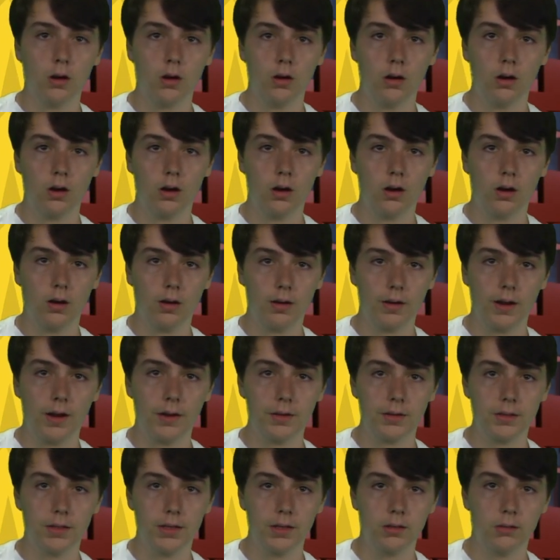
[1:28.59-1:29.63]
uh, on
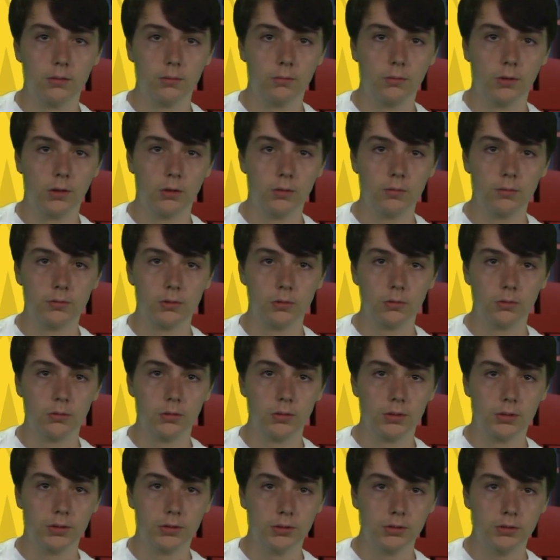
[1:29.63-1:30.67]
how to get involved,
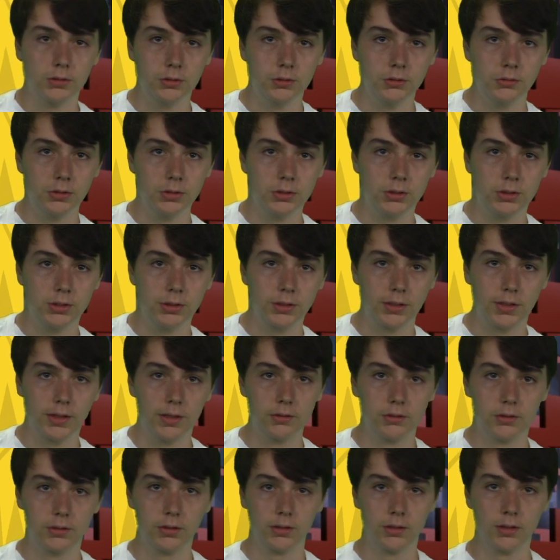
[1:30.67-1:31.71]
or you can see your
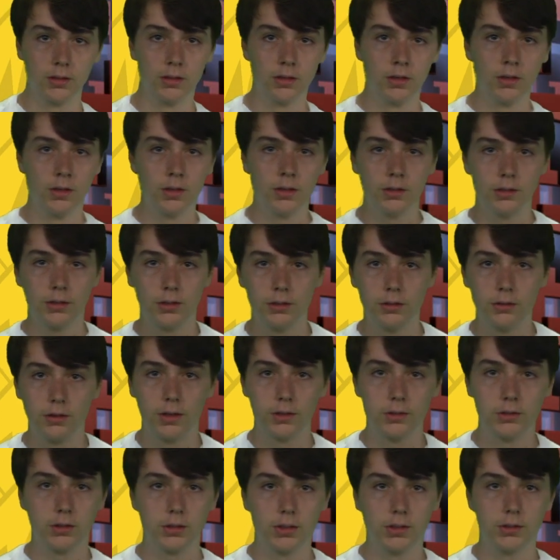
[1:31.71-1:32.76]
counselor.
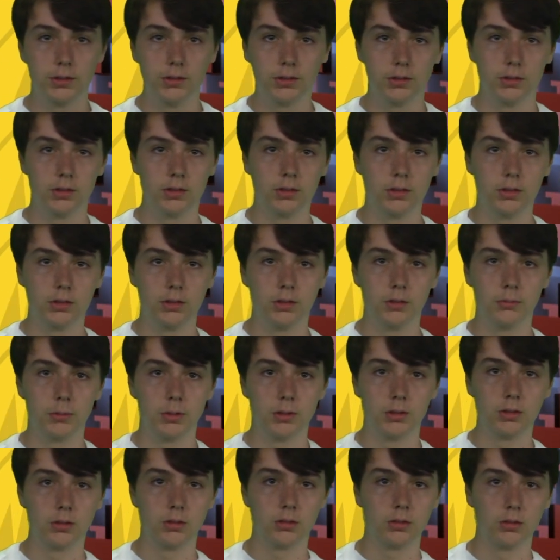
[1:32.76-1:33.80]
Congratulations to
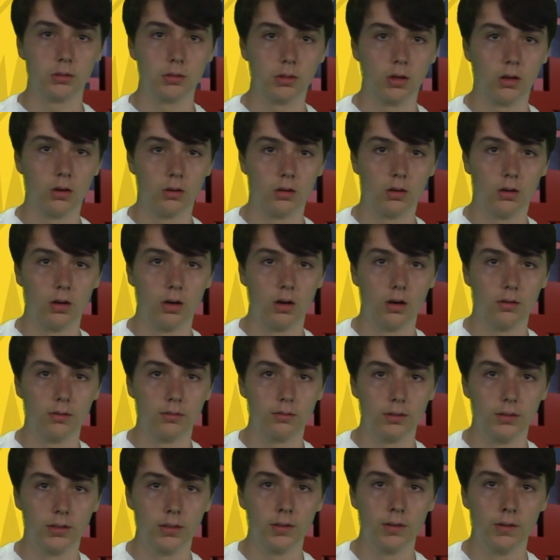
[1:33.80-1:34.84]
Ms.
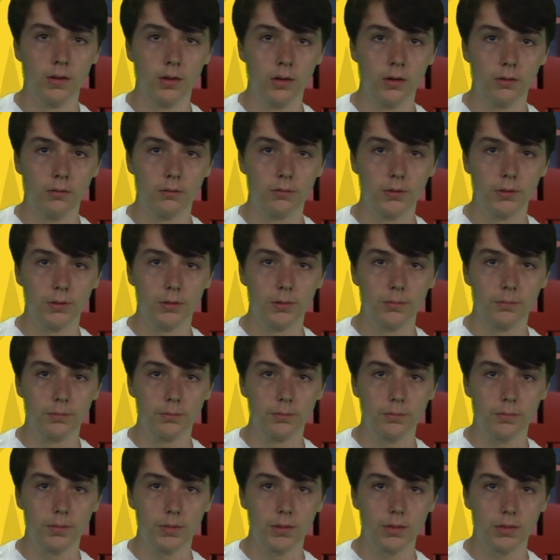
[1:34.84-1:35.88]
Gallhofer
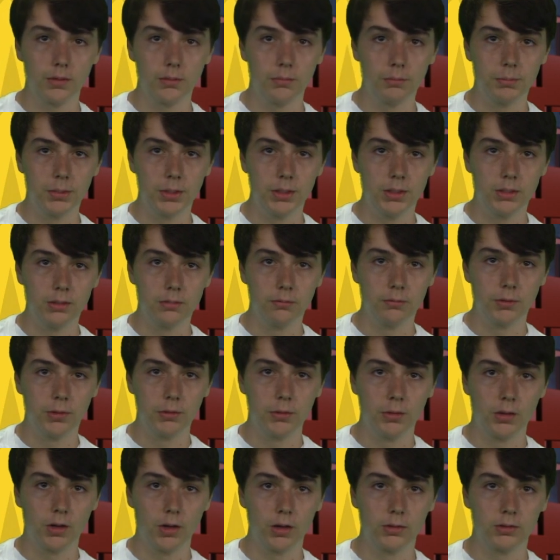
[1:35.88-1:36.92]
for being
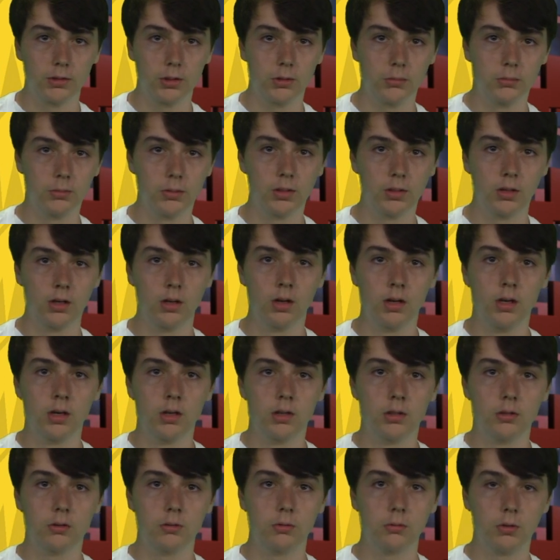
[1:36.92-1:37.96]
voted October
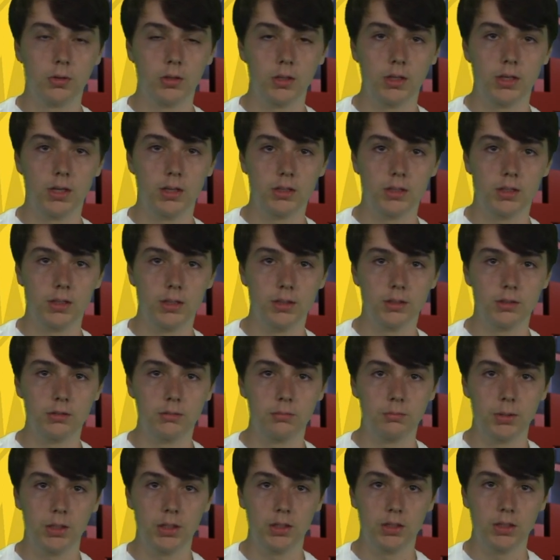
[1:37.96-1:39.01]
2018's
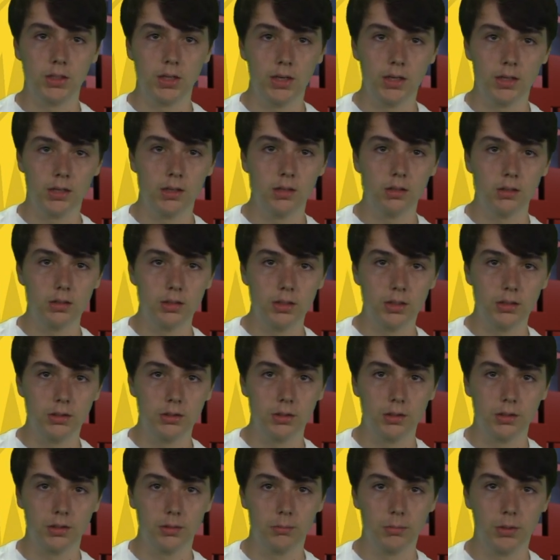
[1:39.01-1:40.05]
PTA
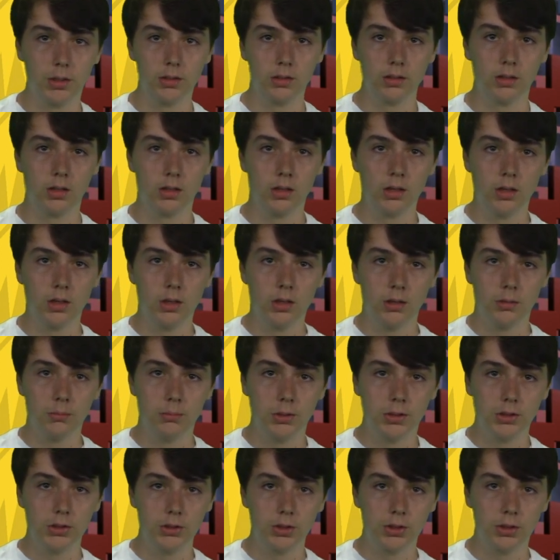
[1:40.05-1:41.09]
Teacher of the Month.
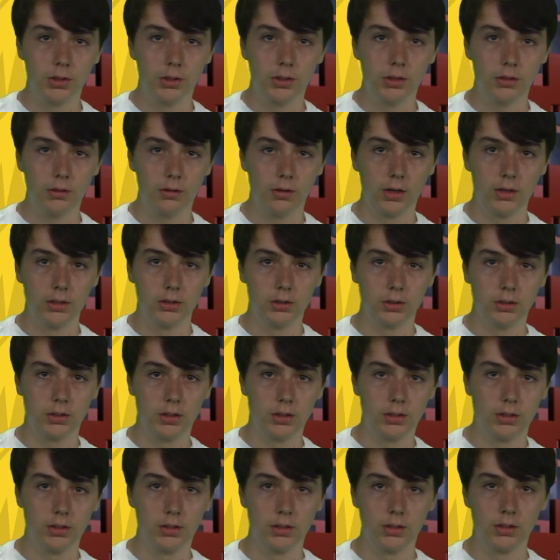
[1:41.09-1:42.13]
Be sure to
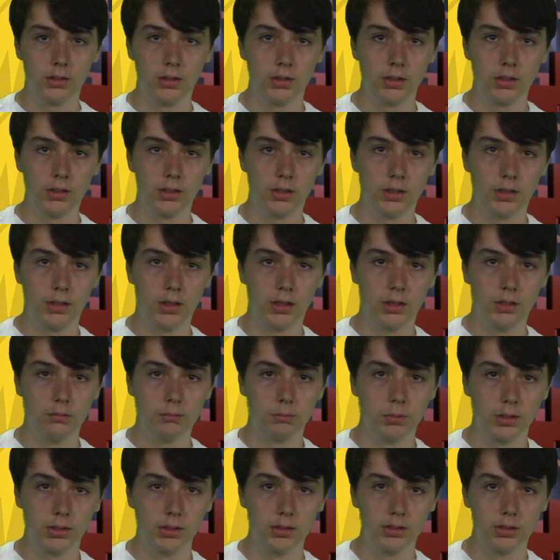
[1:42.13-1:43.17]
congratulate her in
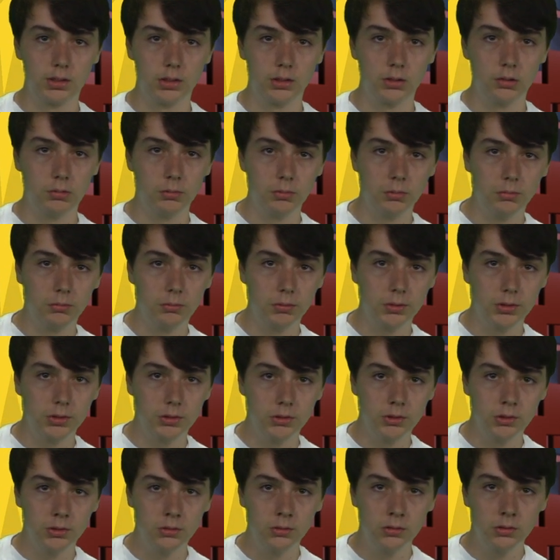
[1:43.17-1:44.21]
person when
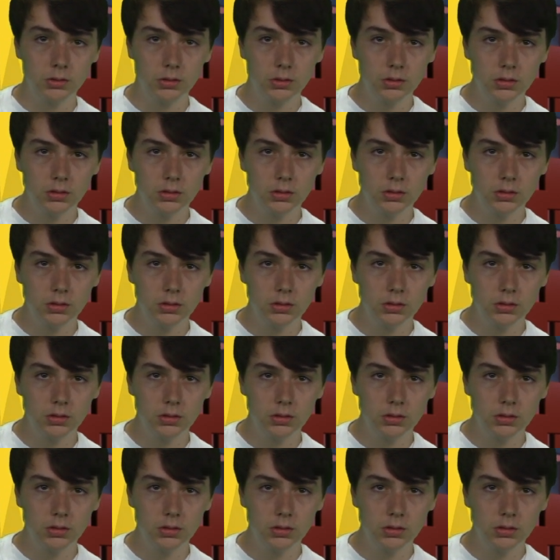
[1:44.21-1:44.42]
you